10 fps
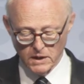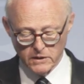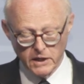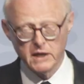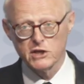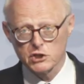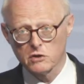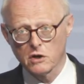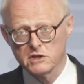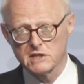The initial
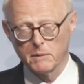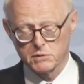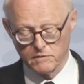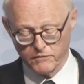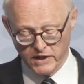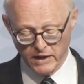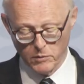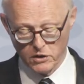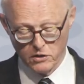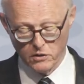conception for the
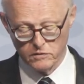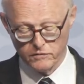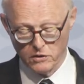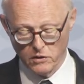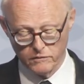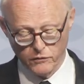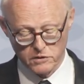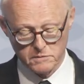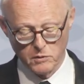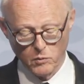network code for law
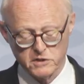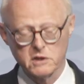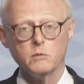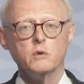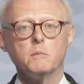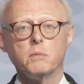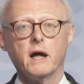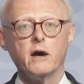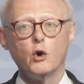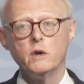enforcement was that it would
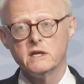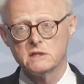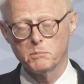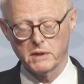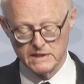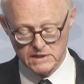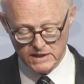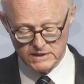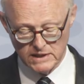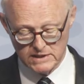apply only to police
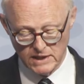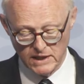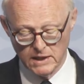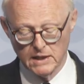ICT,